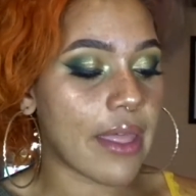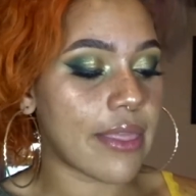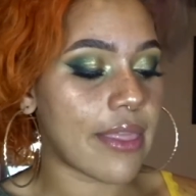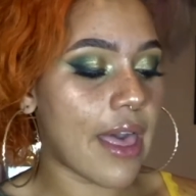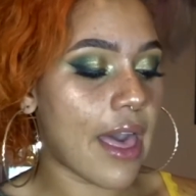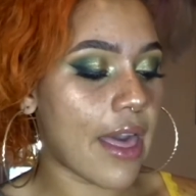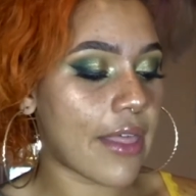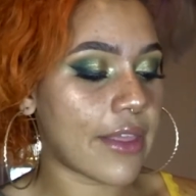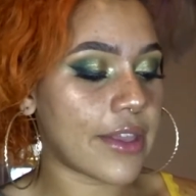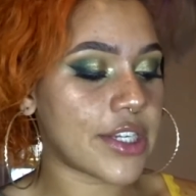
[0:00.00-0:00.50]

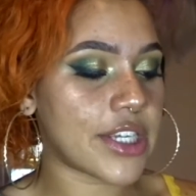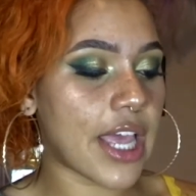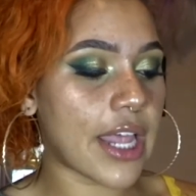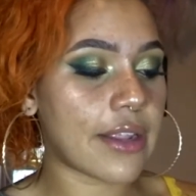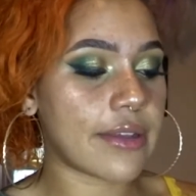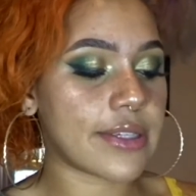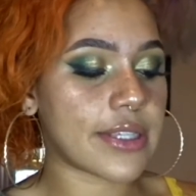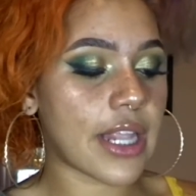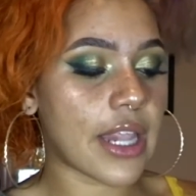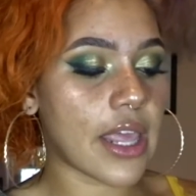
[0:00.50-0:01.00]
The other
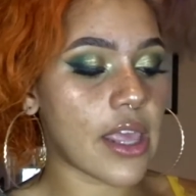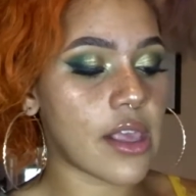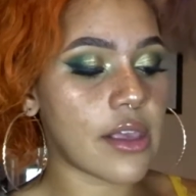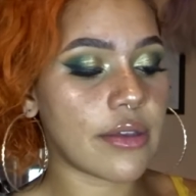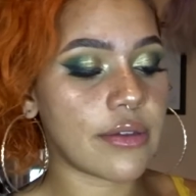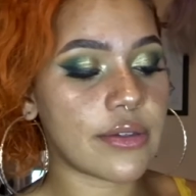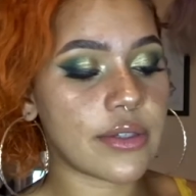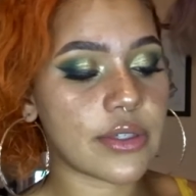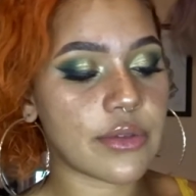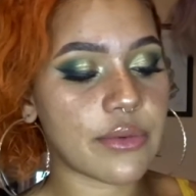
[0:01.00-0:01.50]
shadows that I
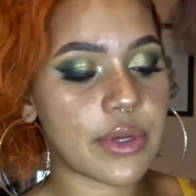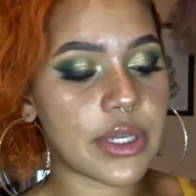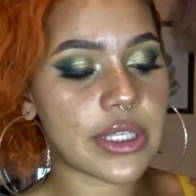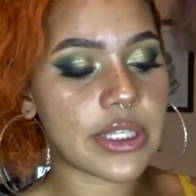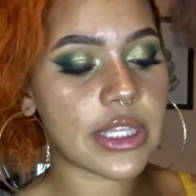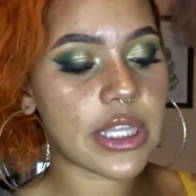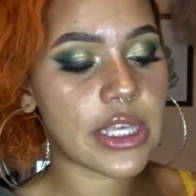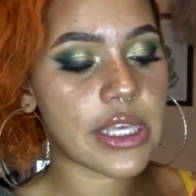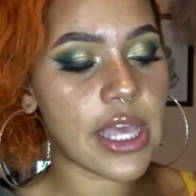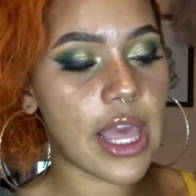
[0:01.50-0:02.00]
used was
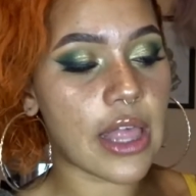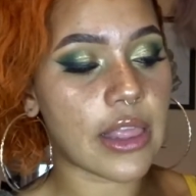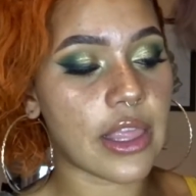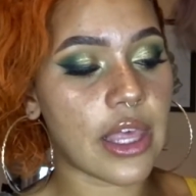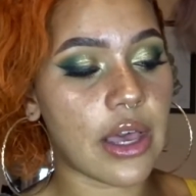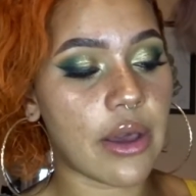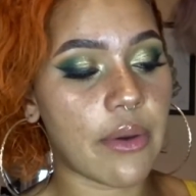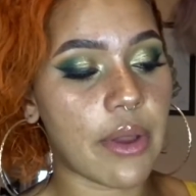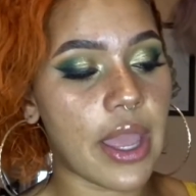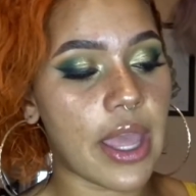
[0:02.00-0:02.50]
the
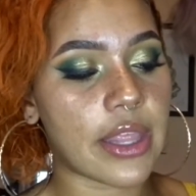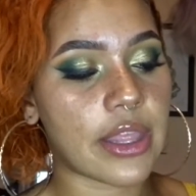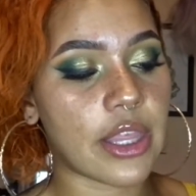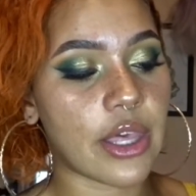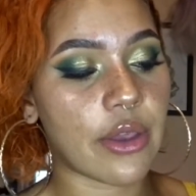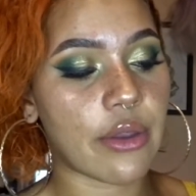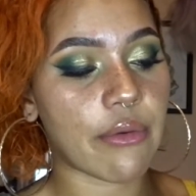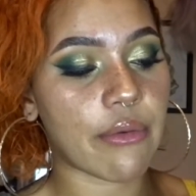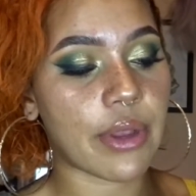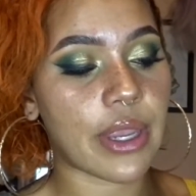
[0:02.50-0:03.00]
yellow and the
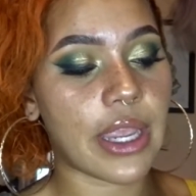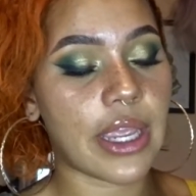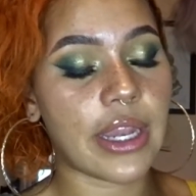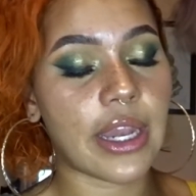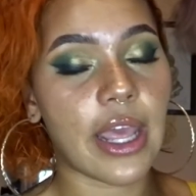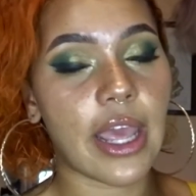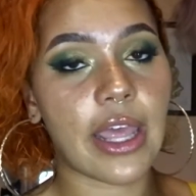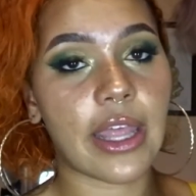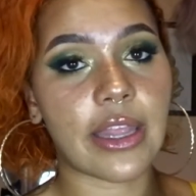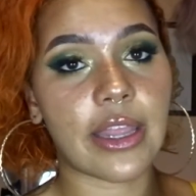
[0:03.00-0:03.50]
green,
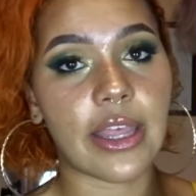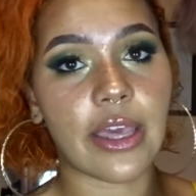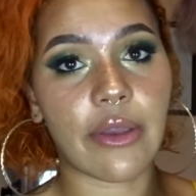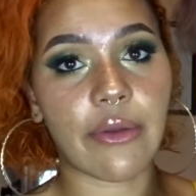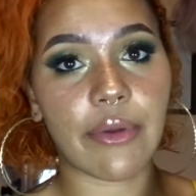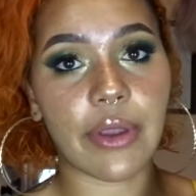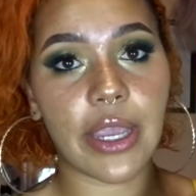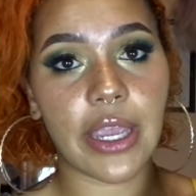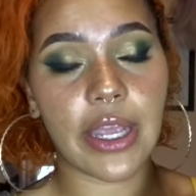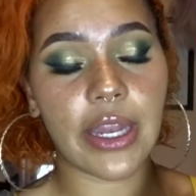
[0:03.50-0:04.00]
and the
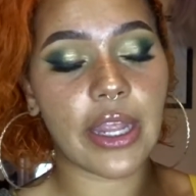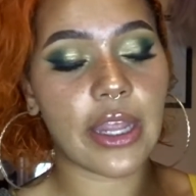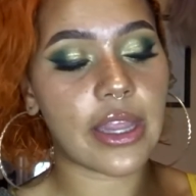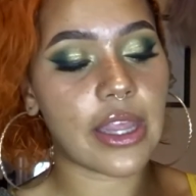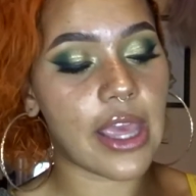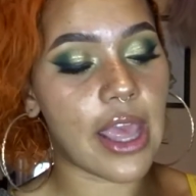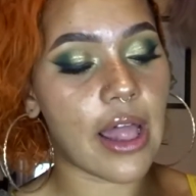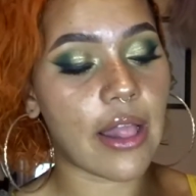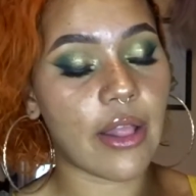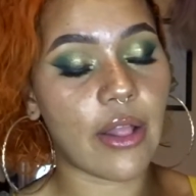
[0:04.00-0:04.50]
green and
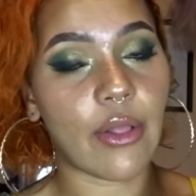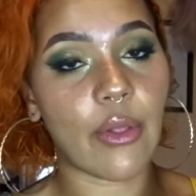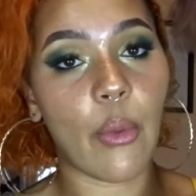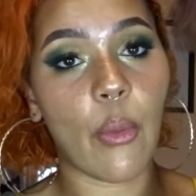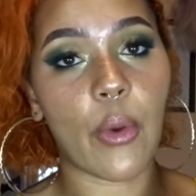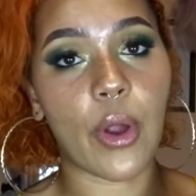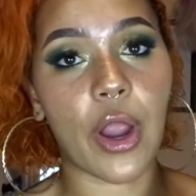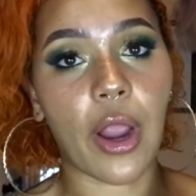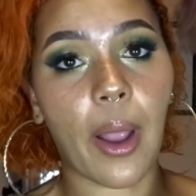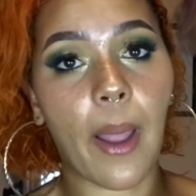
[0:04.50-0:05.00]
the yellow
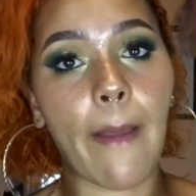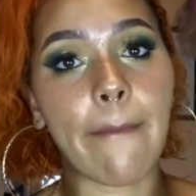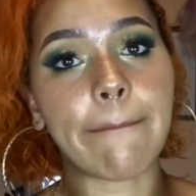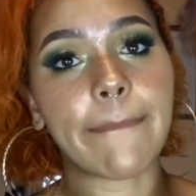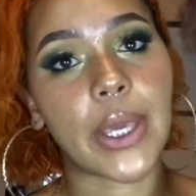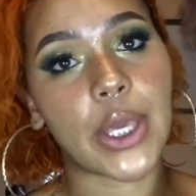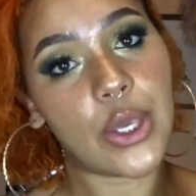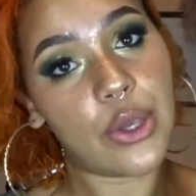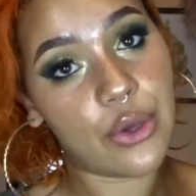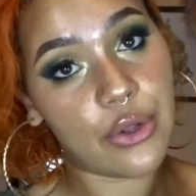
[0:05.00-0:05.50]
work
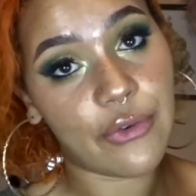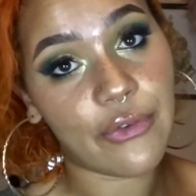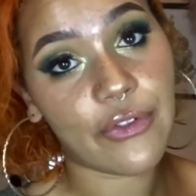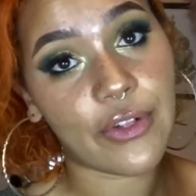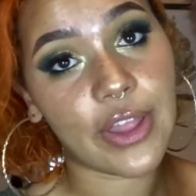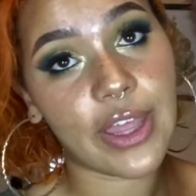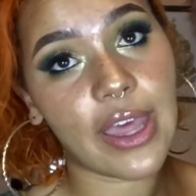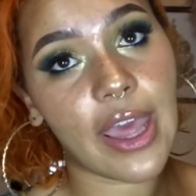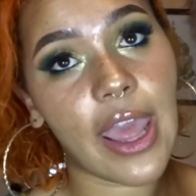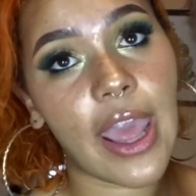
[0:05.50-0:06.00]

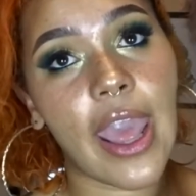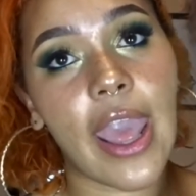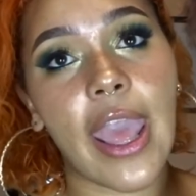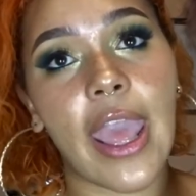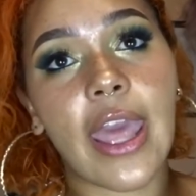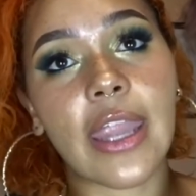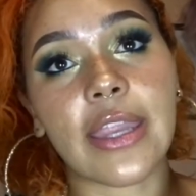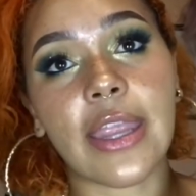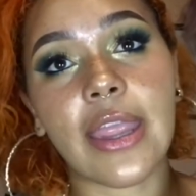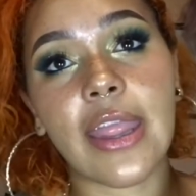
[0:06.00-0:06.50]
beautifully,
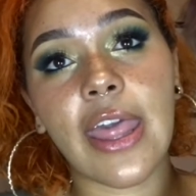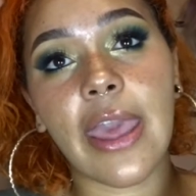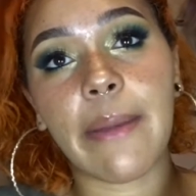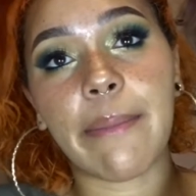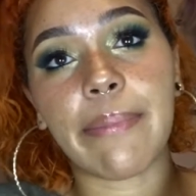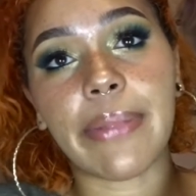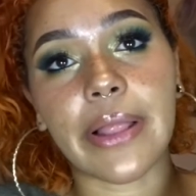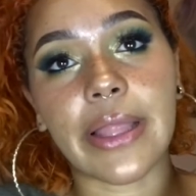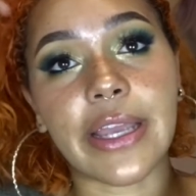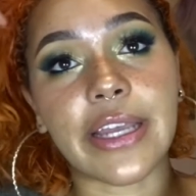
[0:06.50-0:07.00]
and they
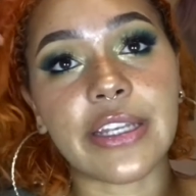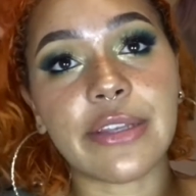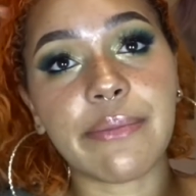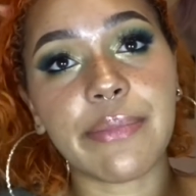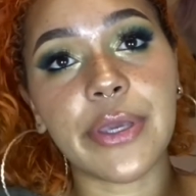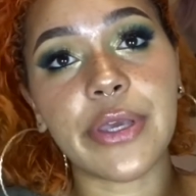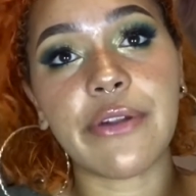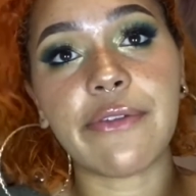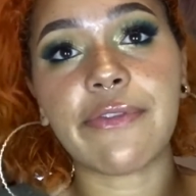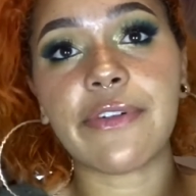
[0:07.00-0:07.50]
blend
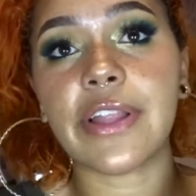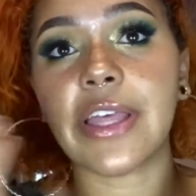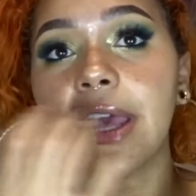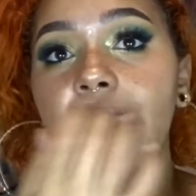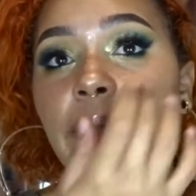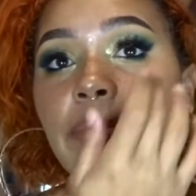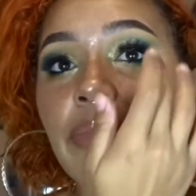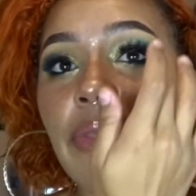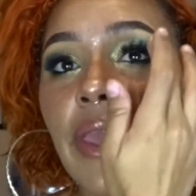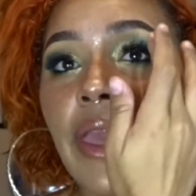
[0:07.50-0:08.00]

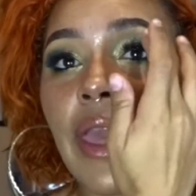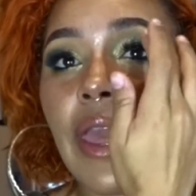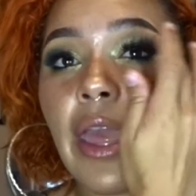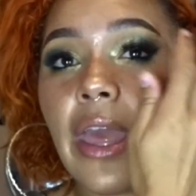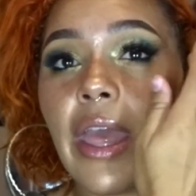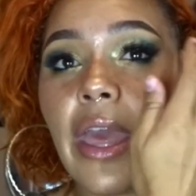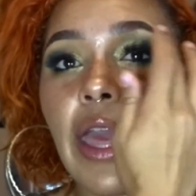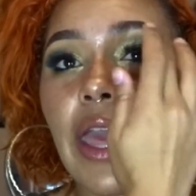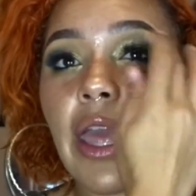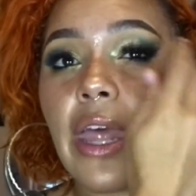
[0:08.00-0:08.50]
beautifully,
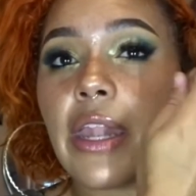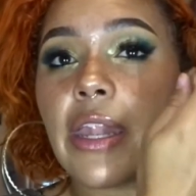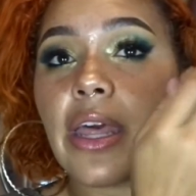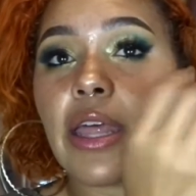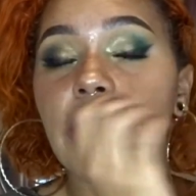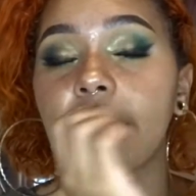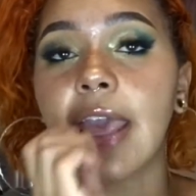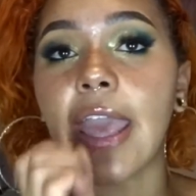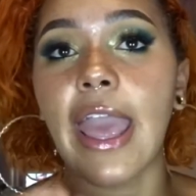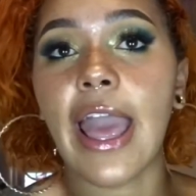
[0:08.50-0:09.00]

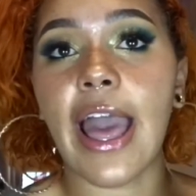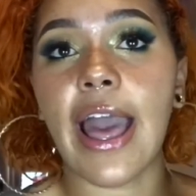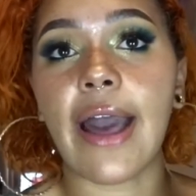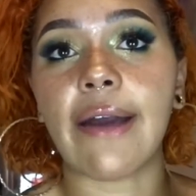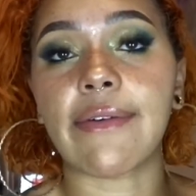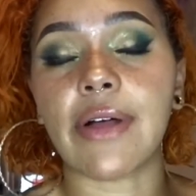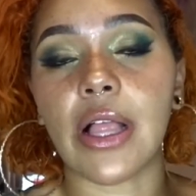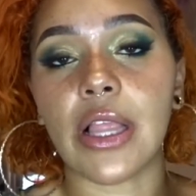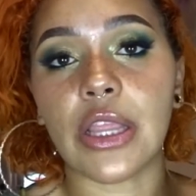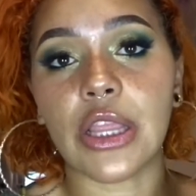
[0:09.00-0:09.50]
and they
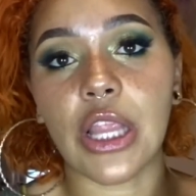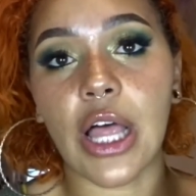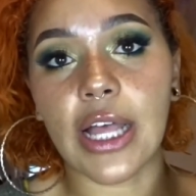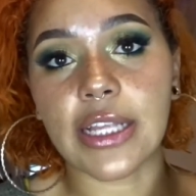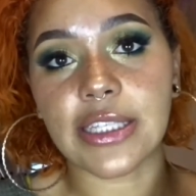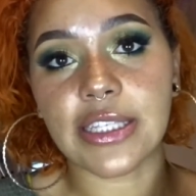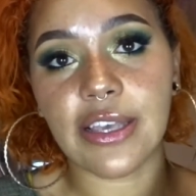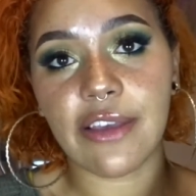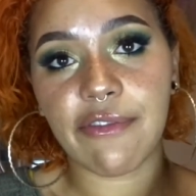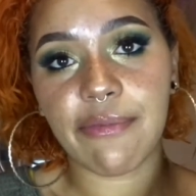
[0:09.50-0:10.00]
have
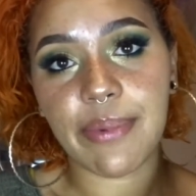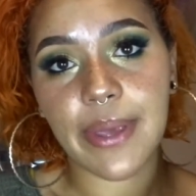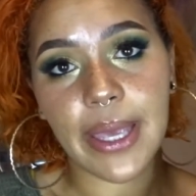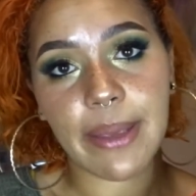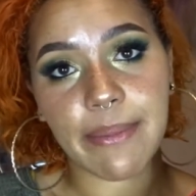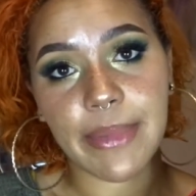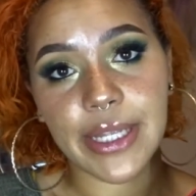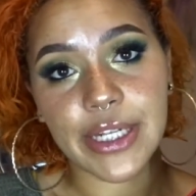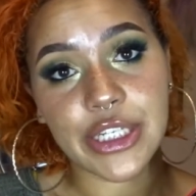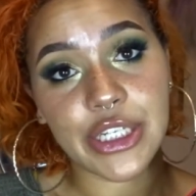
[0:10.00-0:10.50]
lots of
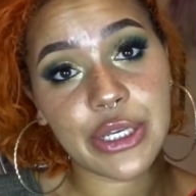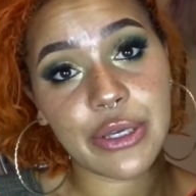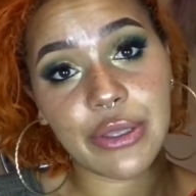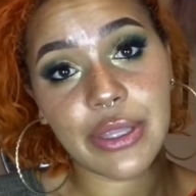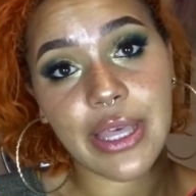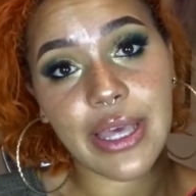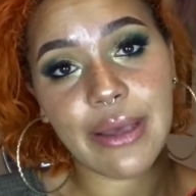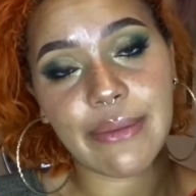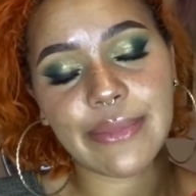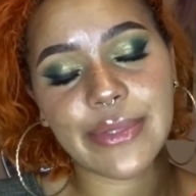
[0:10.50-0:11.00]
pigment to
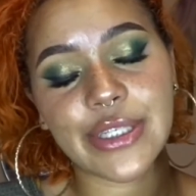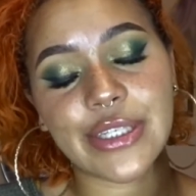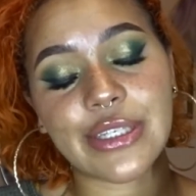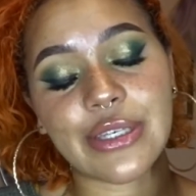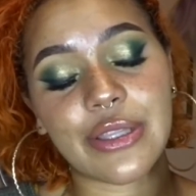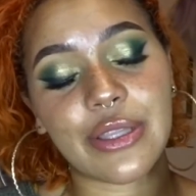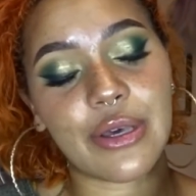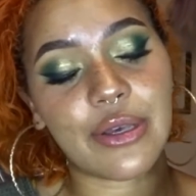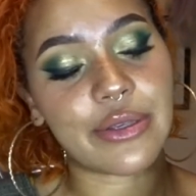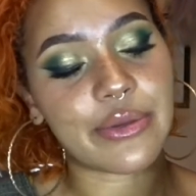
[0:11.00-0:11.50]
them,
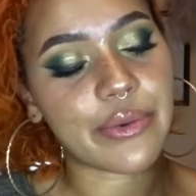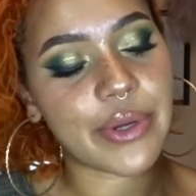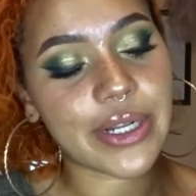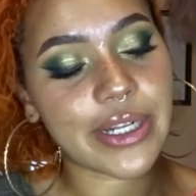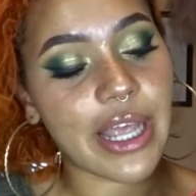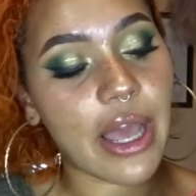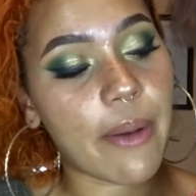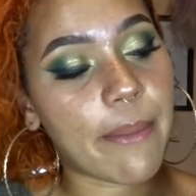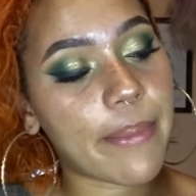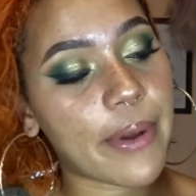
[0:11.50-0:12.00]
so those
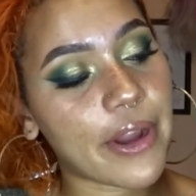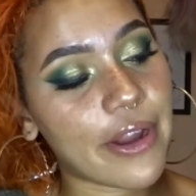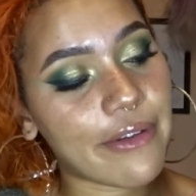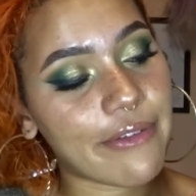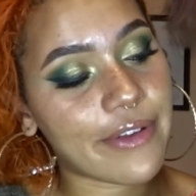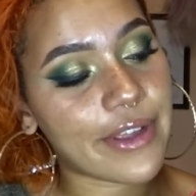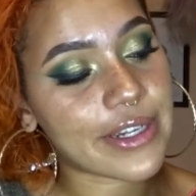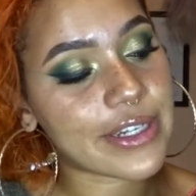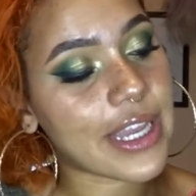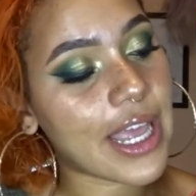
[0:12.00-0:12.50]
worked out
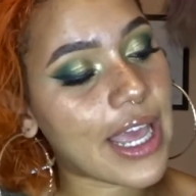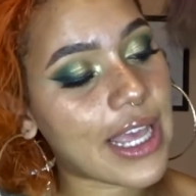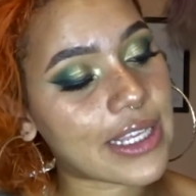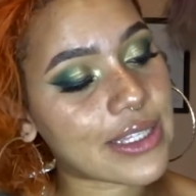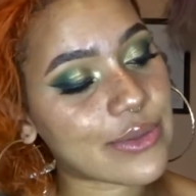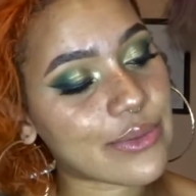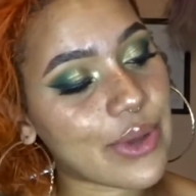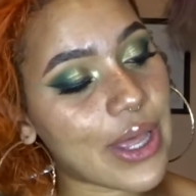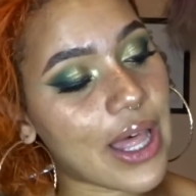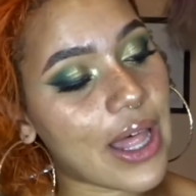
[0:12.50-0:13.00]
perfect
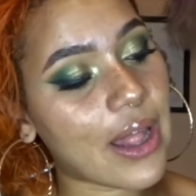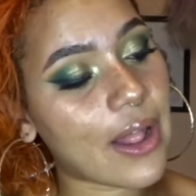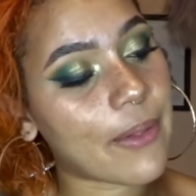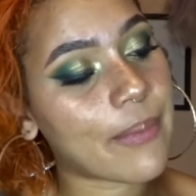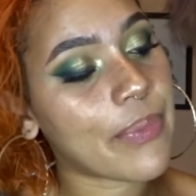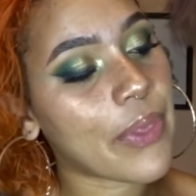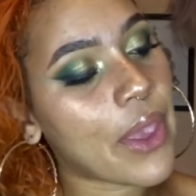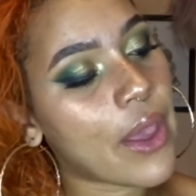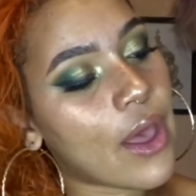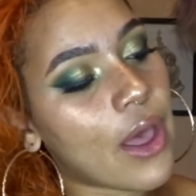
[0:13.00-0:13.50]
as well.